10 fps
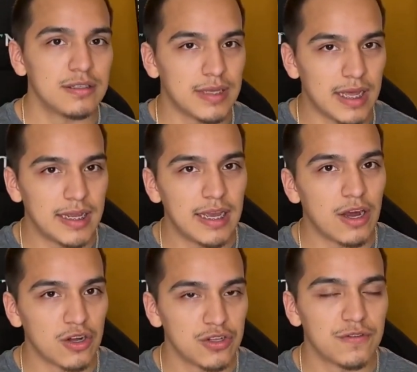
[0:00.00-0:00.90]
getting it
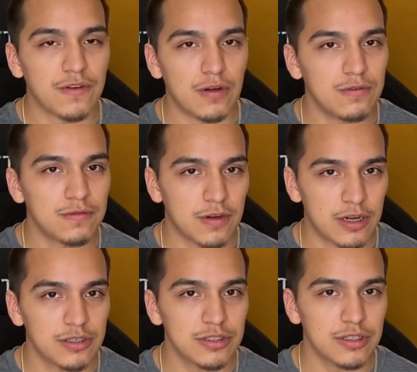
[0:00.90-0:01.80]
on your phone
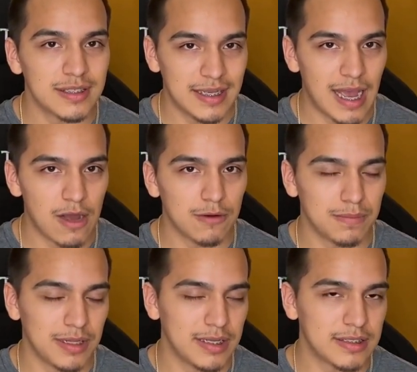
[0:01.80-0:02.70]
first, see how it
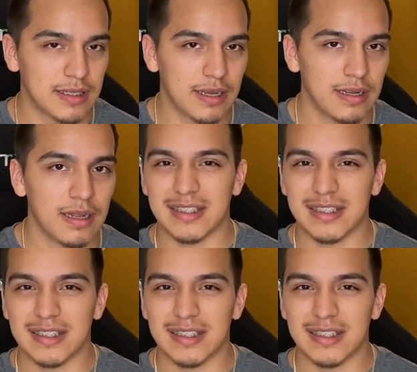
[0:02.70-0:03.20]
plays there.